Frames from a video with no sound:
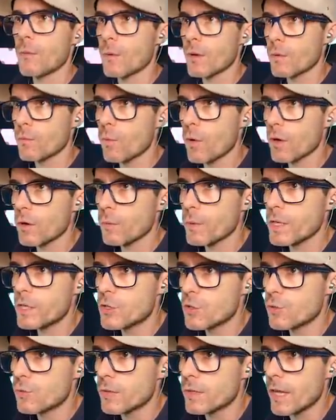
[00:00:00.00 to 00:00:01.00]
hey, what do we
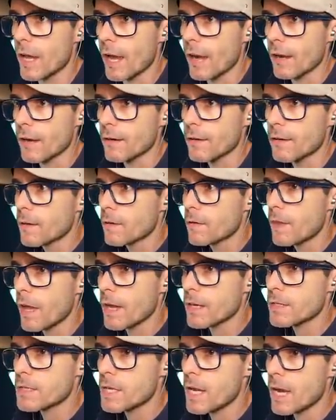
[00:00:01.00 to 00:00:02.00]
do with that?
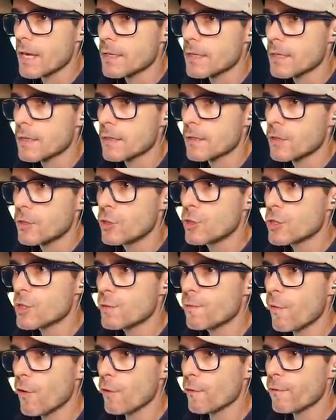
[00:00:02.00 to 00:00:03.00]
That's it.
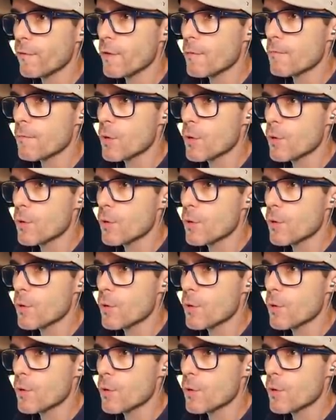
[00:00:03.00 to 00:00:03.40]
Useful for